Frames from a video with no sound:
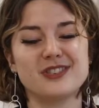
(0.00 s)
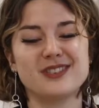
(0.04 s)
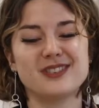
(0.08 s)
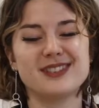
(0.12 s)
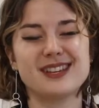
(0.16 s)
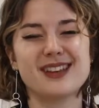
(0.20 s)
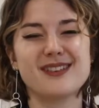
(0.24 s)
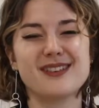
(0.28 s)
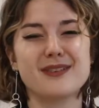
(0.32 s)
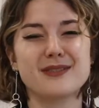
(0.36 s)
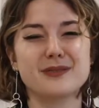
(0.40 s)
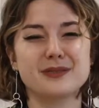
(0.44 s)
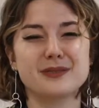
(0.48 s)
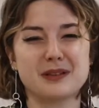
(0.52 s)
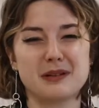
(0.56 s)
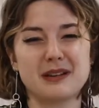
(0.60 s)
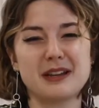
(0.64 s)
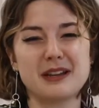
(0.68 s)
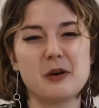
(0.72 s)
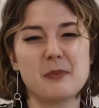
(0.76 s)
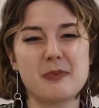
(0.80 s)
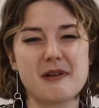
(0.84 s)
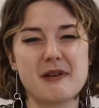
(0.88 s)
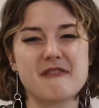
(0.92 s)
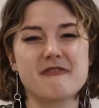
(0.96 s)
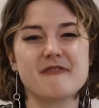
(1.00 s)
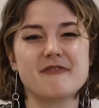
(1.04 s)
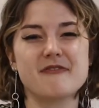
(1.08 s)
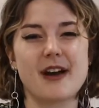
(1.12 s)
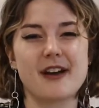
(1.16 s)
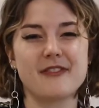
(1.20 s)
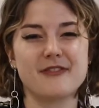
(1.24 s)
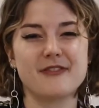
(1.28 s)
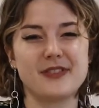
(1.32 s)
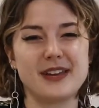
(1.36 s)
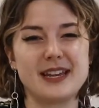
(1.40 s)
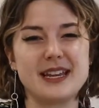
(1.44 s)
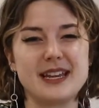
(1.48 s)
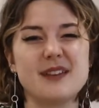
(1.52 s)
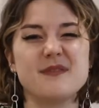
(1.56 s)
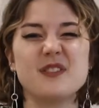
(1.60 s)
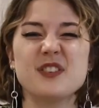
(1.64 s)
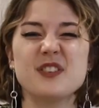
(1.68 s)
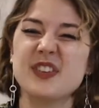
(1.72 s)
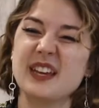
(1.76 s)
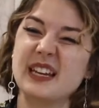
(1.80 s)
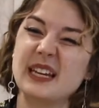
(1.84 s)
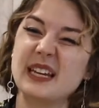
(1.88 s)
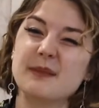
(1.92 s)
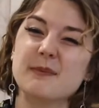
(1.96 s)
see how that's a little bit faffy. If
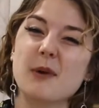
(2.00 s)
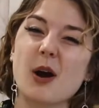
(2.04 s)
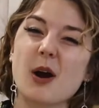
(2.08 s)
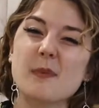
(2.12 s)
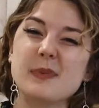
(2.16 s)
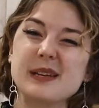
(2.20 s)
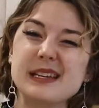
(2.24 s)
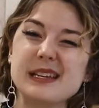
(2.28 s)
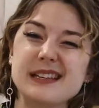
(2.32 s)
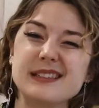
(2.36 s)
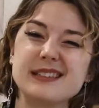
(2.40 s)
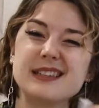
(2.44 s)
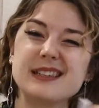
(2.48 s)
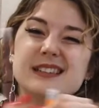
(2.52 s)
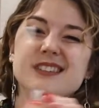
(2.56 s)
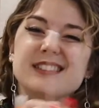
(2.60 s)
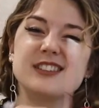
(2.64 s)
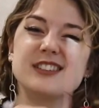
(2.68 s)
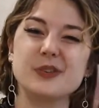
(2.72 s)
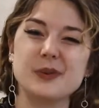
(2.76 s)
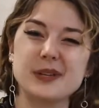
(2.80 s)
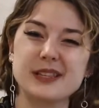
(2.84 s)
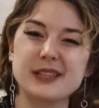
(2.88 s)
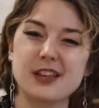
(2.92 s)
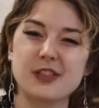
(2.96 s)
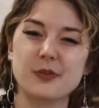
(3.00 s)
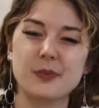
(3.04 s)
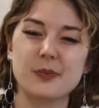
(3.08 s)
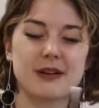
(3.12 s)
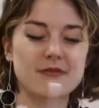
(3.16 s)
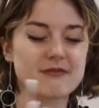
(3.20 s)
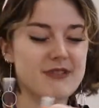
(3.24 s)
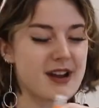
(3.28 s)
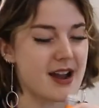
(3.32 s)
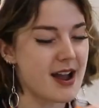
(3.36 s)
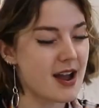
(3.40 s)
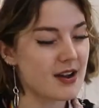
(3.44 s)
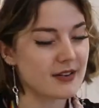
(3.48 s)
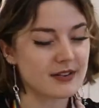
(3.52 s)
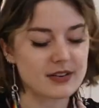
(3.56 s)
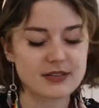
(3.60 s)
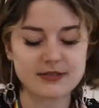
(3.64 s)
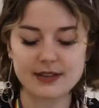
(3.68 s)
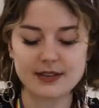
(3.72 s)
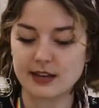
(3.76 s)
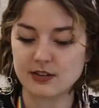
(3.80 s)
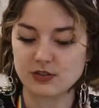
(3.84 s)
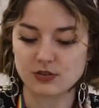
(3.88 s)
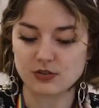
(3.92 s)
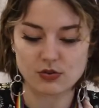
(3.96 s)
you think it might be easy to do it the other way around,
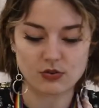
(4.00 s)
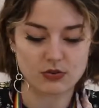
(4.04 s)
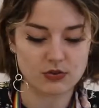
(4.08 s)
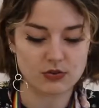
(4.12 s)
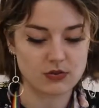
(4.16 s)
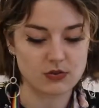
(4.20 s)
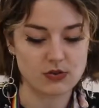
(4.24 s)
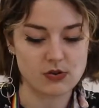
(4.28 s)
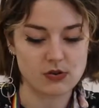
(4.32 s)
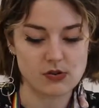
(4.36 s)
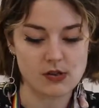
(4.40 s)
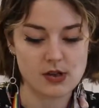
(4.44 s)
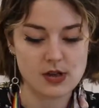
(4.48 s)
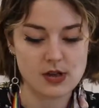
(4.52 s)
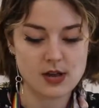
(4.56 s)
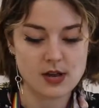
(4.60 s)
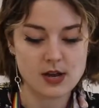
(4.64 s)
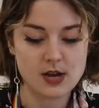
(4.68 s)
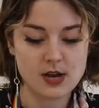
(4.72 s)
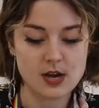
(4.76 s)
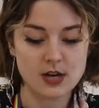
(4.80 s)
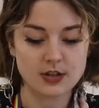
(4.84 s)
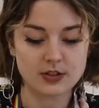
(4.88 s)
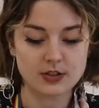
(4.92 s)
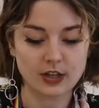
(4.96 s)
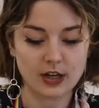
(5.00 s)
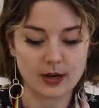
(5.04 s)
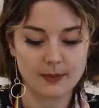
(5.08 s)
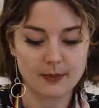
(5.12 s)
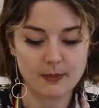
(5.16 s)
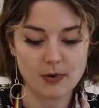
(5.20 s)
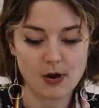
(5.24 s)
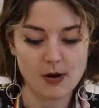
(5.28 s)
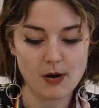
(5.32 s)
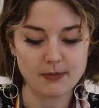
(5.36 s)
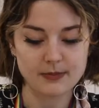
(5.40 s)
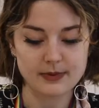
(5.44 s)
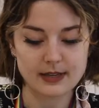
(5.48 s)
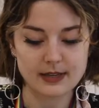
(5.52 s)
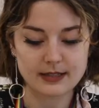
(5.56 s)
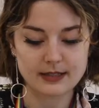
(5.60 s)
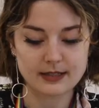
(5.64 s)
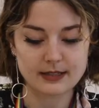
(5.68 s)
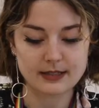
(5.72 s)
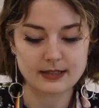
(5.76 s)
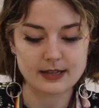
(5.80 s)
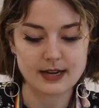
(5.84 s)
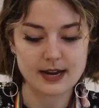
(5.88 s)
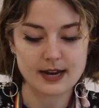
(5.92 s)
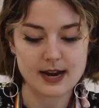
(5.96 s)
that's your call. So you're going to pop
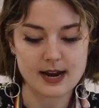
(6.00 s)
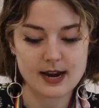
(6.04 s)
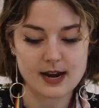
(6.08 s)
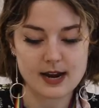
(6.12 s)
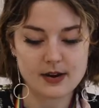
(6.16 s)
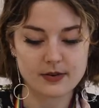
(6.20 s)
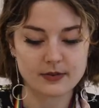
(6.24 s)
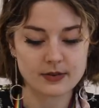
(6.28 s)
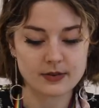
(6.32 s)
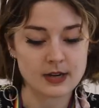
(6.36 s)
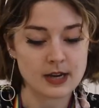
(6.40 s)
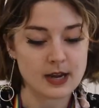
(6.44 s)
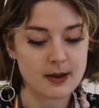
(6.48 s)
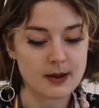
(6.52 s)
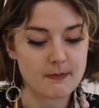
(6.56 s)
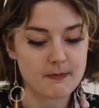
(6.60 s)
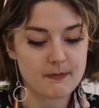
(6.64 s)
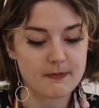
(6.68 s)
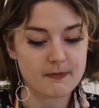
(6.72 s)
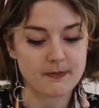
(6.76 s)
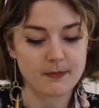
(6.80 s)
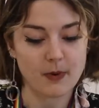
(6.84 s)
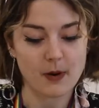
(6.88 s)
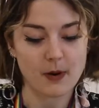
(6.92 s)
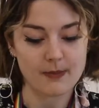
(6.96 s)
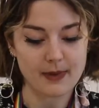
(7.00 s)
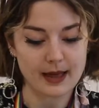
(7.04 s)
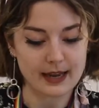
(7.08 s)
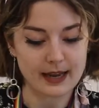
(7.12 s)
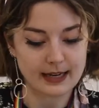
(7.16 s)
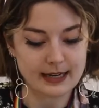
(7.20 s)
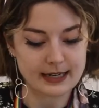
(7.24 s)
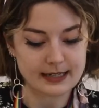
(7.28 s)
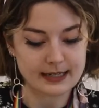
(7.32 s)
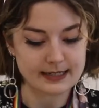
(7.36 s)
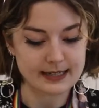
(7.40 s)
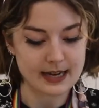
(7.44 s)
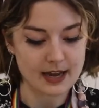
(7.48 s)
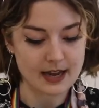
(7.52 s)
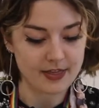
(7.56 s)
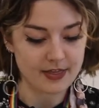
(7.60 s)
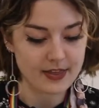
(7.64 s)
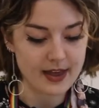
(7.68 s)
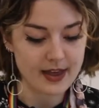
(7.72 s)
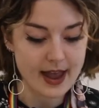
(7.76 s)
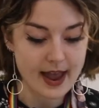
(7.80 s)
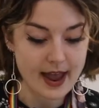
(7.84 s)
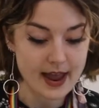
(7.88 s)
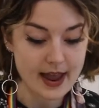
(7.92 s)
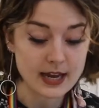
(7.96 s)
this down, pop that lid down
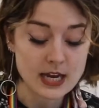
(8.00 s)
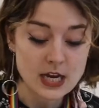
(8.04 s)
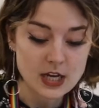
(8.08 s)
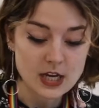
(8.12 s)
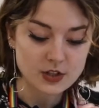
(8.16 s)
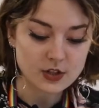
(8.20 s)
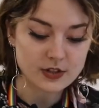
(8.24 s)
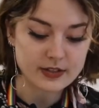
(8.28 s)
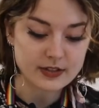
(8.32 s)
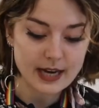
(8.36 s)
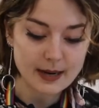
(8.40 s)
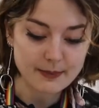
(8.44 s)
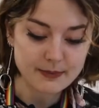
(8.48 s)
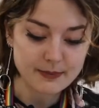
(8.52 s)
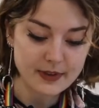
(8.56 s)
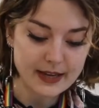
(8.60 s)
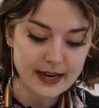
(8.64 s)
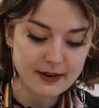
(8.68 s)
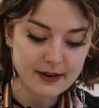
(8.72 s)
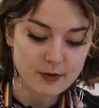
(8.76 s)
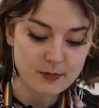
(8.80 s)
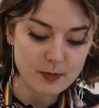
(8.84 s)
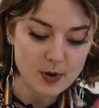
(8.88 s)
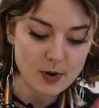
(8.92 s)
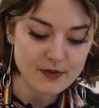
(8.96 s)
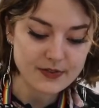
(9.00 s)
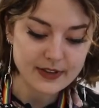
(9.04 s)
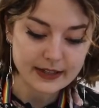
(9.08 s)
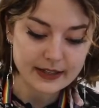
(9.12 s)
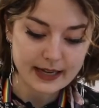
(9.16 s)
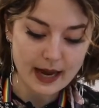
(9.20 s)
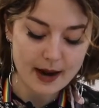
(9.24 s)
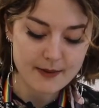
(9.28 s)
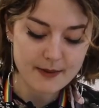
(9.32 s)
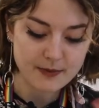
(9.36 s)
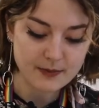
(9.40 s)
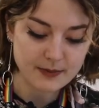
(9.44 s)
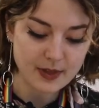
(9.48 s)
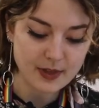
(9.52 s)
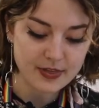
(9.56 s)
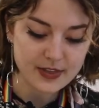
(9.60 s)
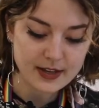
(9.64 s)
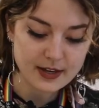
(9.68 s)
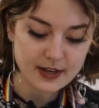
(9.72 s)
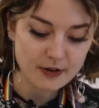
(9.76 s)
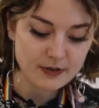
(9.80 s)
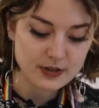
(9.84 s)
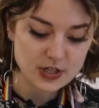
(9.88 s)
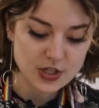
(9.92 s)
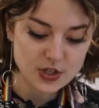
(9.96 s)
there. So step B, remove the cap from the
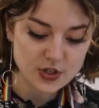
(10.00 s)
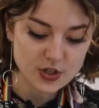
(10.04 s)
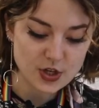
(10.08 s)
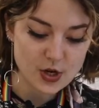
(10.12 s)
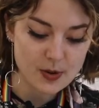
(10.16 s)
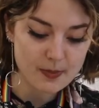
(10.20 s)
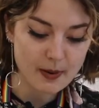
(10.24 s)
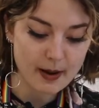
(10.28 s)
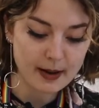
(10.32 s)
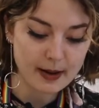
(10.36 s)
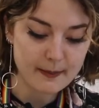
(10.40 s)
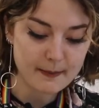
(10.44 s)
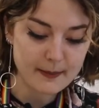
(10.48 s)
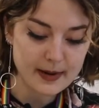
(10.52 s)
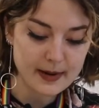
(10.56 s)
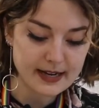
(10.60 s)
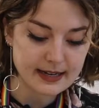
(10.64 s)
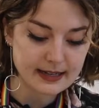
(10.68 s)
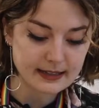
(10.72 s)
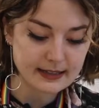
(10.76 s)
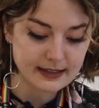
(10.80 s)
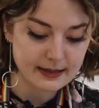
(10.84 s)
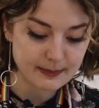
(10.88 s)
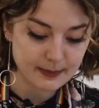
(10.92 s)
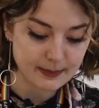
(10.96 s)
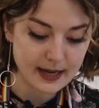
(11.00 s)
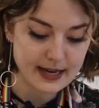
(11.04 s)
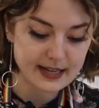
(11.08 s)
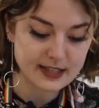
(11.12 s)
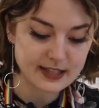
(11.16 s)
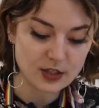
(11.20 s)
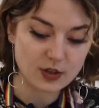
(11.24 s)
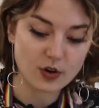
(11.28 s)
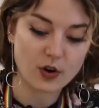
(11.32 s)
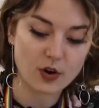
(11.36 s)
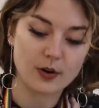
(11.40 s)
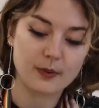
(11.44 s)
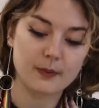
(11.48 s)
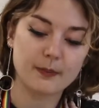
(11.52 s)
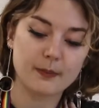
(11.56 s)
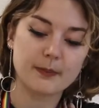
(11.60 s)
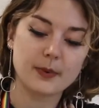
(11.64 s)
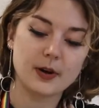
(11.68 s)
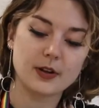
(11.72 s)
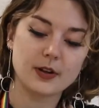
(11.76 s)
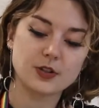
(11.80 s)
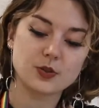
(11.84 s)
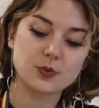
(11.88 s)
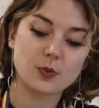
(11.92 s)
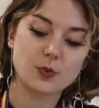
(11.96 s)
thin orange tube and immediately place the cotton
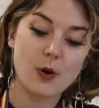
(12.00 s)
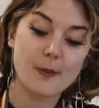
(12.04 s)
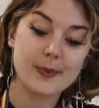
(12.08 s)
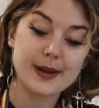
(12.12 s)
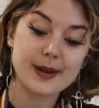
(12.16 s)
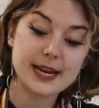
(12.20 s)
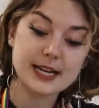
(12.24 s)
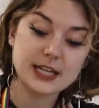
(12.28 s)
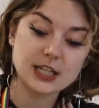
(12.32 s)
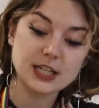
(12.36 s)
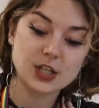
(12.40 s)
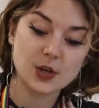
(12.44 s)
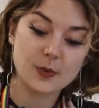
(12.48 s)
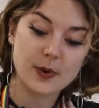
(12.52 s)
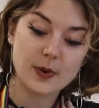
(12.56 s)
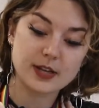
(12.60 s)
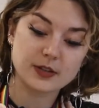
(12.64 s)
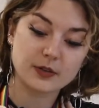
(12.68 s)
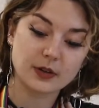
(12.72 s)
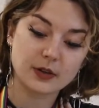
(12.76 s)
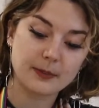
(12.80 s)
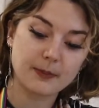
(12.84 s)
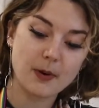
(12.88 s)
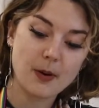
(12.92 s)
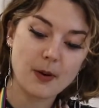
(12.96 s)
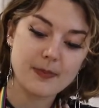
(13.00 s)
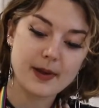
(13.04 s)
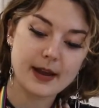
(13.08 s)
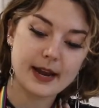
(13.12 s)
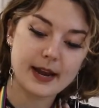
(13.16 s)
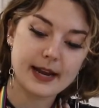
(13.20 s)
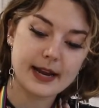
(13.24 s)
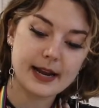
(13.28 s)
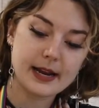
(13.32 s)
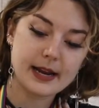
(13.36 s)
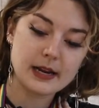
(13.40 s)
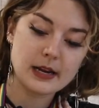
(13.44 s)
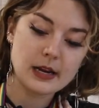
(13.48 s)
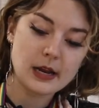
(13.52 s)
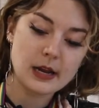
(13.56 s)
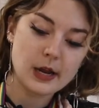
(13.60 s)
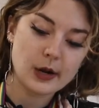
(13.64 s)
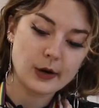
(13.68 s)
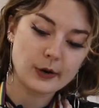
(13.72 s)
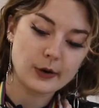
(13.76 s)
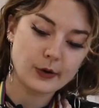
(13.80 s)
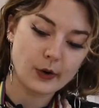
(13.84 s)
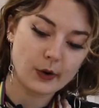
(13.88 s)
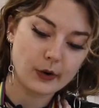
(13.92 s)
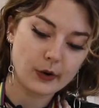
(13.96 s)
bud swab into it. So we're going to pop that in it,
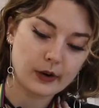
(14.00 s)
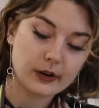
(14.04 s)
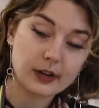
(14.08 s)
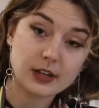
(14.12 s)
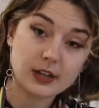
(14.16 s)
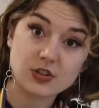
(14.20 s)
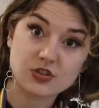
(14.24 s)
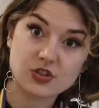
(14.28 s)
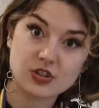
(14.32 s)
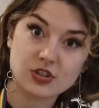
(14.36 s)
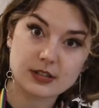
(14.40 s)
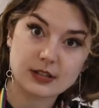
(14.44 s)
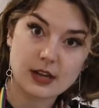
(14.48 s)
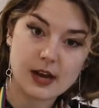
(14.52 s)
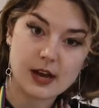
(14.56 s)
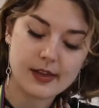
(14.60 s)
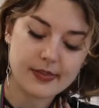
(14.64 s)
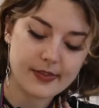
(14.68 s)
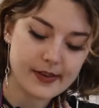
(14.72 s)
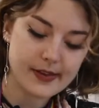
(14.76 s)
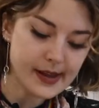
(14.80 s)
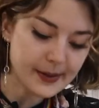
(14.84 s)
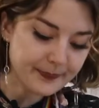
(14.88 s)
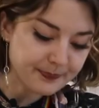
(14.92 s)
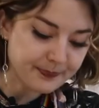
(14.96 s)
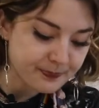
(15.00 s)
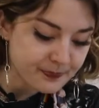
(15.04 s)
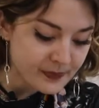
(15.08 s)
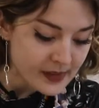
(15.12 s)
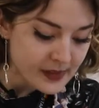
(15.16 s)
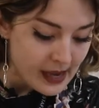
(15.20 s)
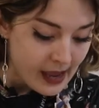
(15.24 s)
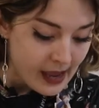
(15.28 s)
donk, just like that.